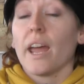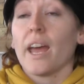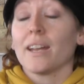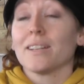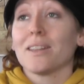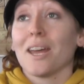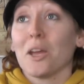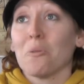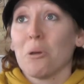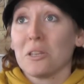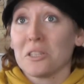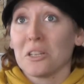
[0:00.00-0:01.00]
And they
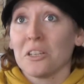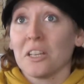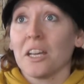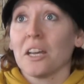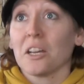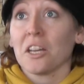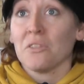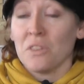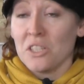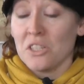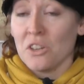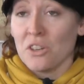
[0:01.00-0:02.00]
basically
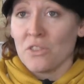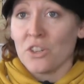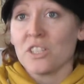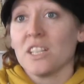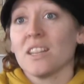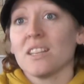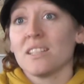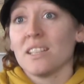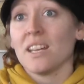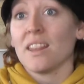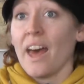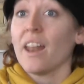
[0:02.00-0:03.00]
convinced the university and the
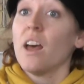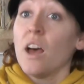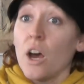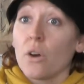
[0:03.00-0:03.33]
city that,